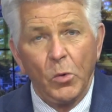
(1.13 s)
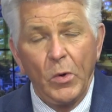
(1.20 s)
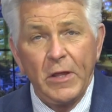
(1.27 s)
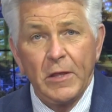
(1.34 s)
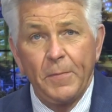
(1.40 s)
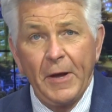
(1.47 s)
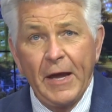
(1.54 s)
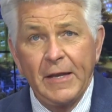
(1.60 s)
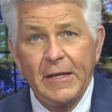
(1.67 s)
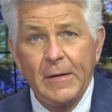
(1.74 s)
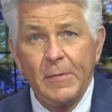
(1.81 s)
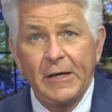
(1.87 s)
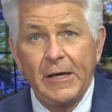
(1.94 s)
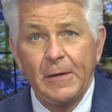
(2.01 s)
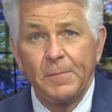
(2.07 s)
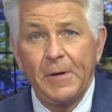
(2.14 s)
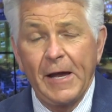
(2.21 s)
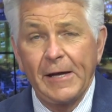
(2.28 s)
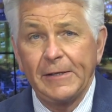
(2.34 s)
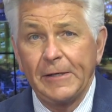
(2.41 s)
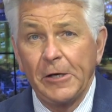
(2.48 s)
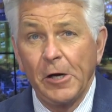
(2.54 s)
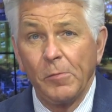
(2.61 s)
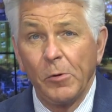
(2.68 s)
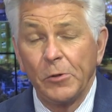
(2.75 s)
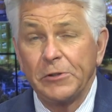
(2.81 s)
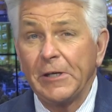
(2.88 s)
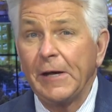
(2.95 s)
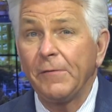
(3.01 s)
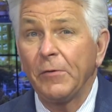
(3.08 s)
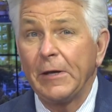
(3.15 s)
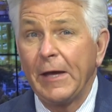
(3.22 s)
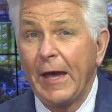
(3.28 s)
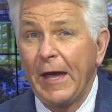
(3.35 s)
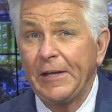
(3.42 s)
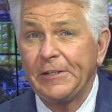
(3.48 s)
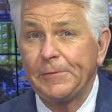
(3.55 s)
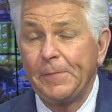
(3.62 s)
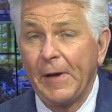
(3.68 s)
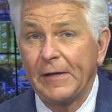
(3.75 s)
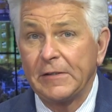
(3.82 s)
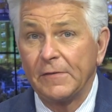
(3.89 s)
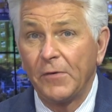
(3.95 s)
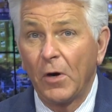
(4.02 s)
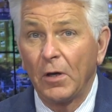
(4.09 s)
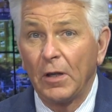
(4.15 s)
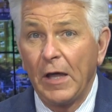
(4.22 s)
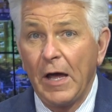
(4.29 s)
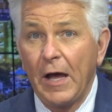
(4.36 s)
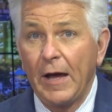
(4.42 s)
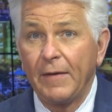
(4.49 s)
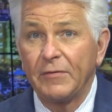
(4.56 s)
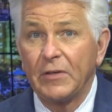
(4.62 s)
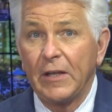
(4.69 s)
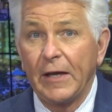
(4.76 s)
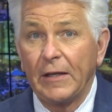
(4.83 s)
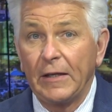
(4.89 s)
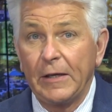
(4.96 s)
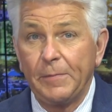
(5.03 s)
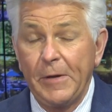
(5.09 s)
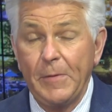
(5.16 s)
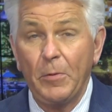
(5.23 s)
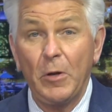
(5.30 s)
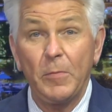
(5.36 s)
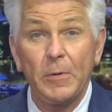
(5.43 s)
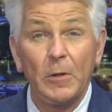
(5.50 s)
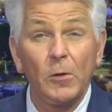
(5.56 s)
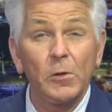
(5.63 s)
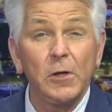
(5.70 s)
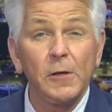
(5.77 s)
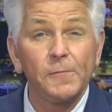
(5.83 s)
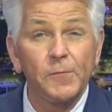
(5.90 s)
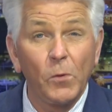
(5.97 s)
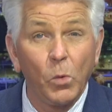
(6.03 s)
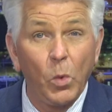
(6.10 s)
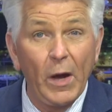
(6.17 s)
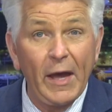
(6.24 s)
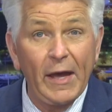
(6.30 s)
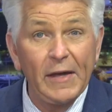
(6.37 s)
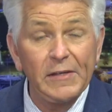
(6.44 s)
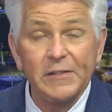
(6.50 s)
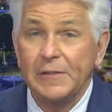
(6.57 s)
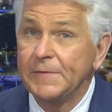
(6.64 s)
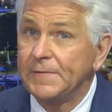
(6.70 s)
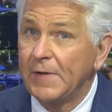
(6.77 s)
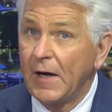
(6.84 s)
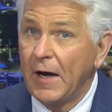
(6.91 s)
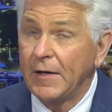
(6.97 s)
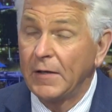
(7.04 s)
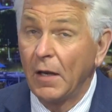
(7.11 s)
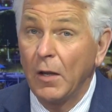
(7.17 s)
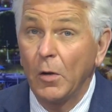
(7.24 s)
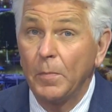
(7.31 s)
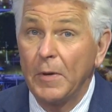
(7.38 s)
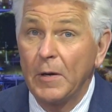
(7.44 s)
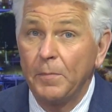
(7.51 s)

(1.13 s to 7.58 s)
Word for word: With the pandemic impacting almost every aspect of our lives lately, people have been looking for ways to find a little